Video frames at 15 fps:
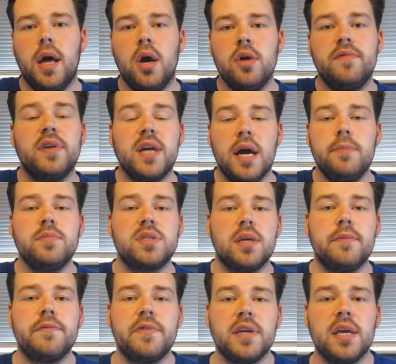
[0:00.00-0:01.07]
overcome
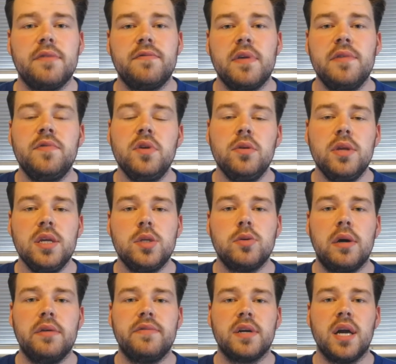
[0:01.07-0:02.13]
something if you need to
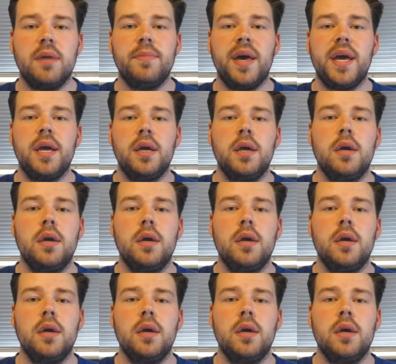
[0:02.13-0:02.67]
overcome it.